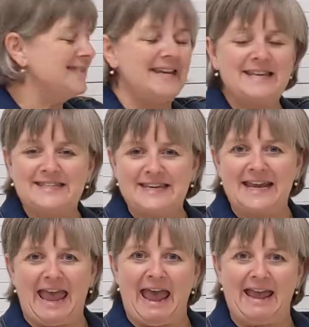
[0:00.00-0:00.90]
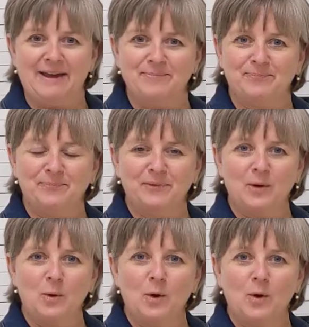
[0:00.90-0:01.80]
to see CK?
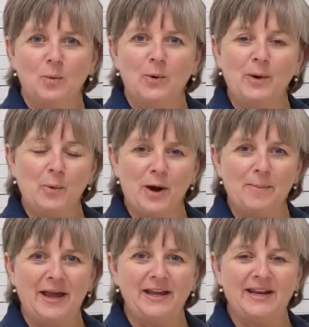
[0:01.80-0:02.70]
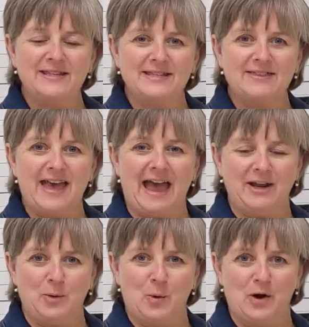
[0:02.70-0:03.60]
Where am I going to see that
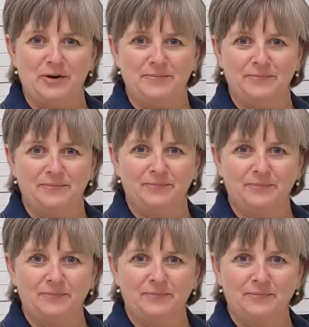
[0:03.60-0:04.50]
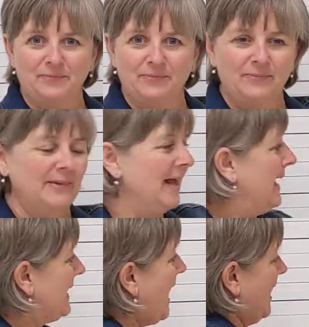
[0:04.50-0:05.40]
in a word?
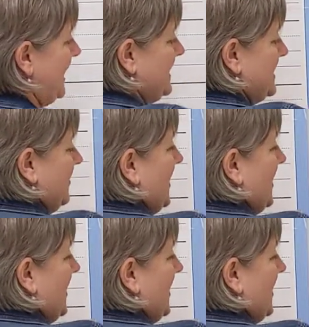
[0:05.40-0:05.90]
Yeah, it's at